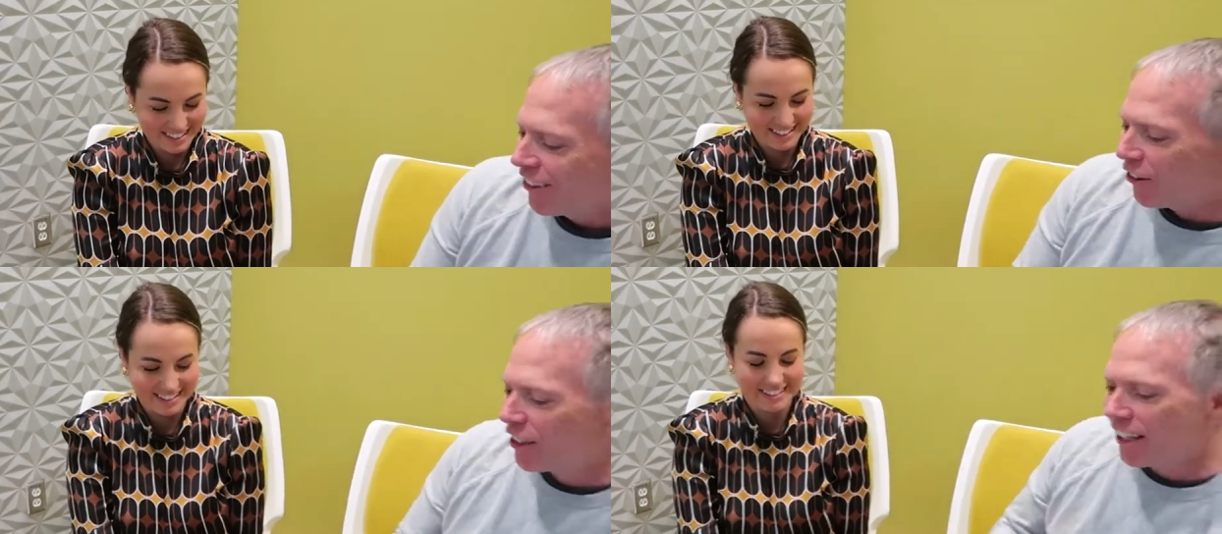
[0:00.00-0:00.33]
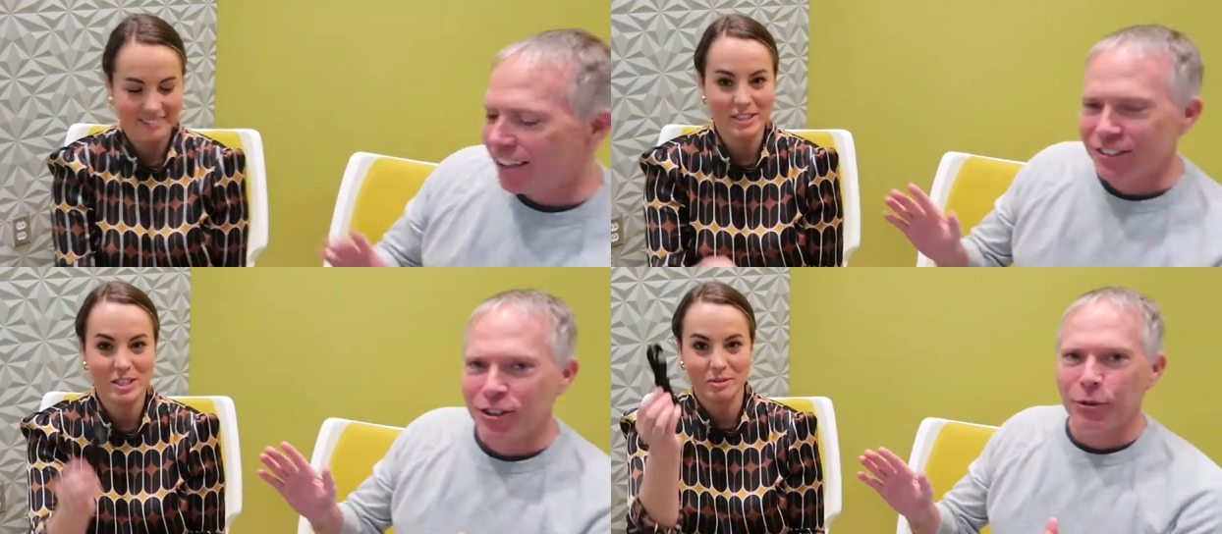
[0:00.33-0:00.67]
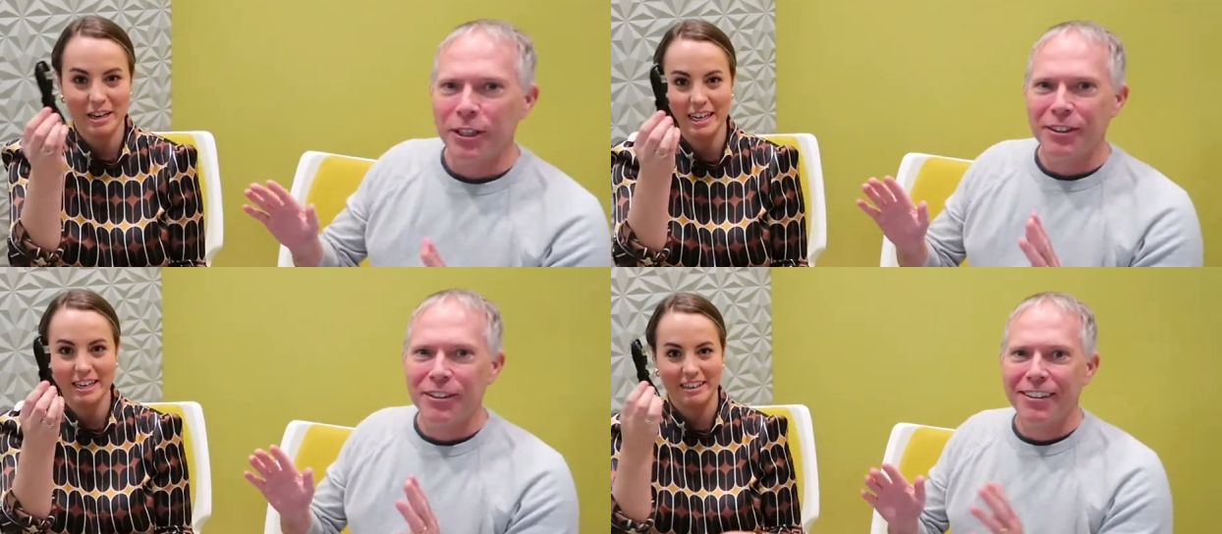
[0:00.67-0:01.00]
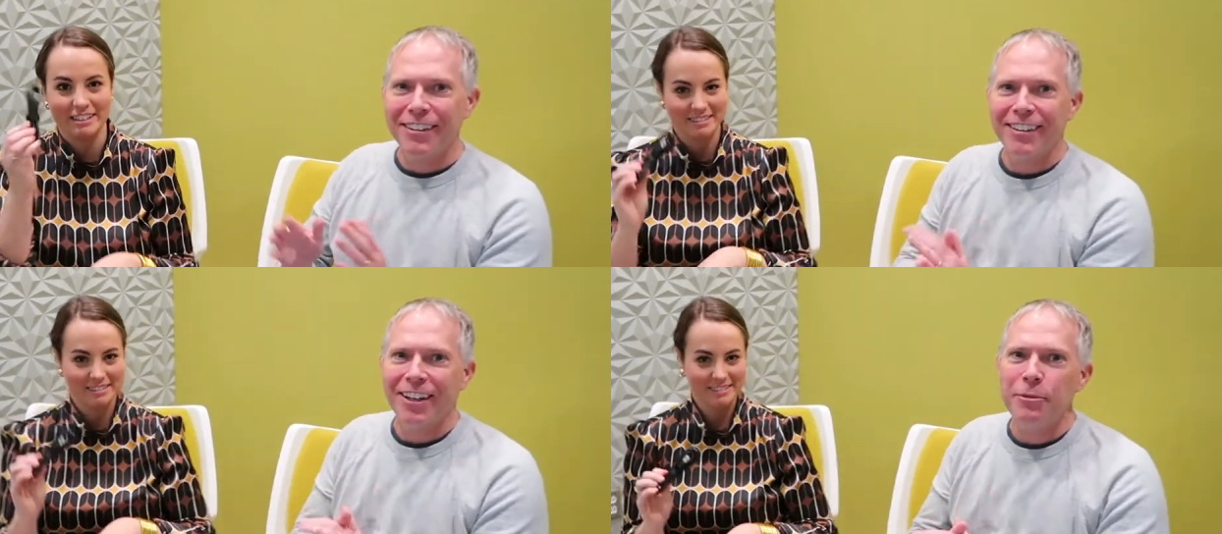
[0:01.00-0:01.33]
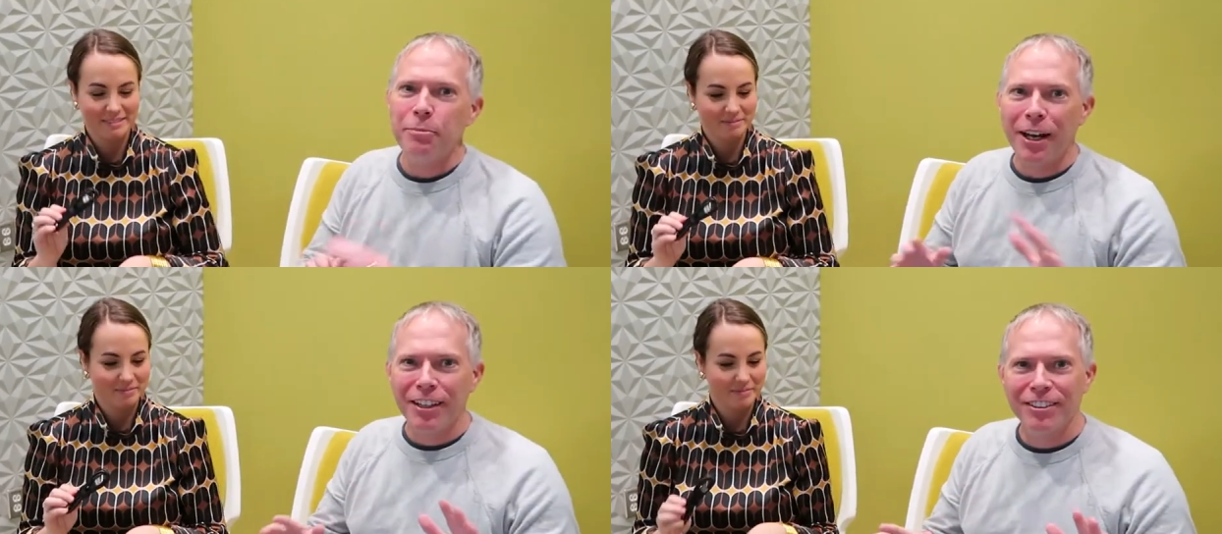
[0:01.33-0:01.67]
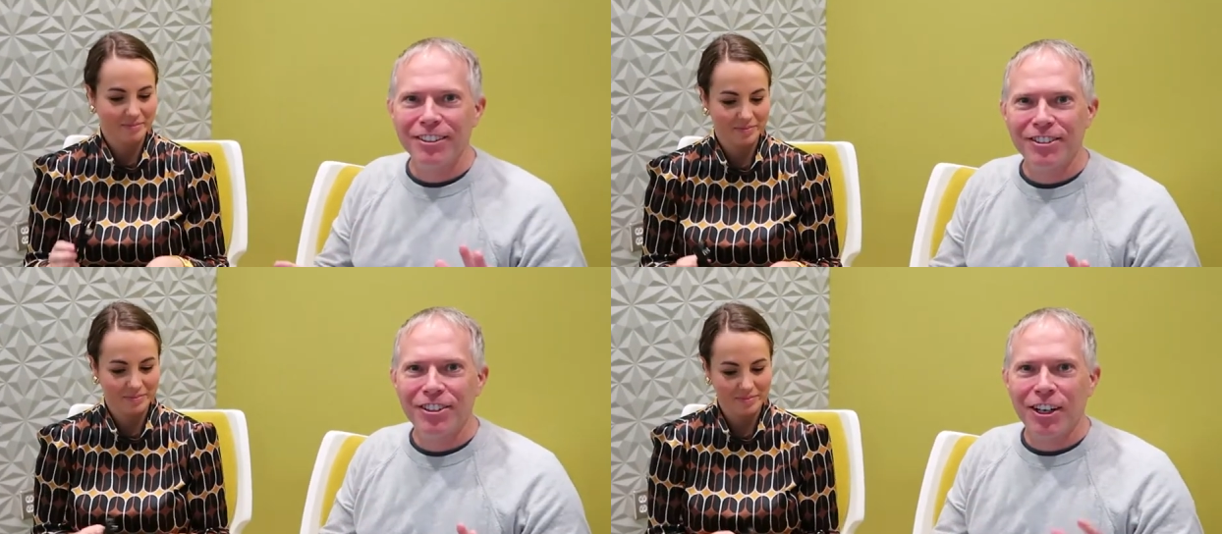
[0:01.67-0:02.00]
Speaker 1: Okay, so right is here.
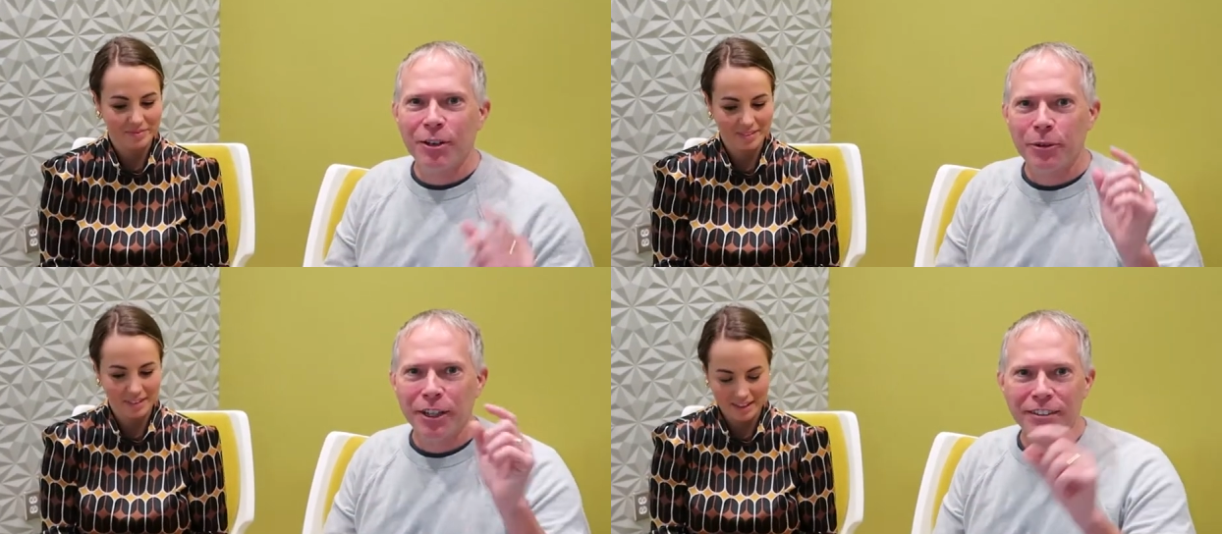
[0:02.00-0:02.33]
unboxing's done.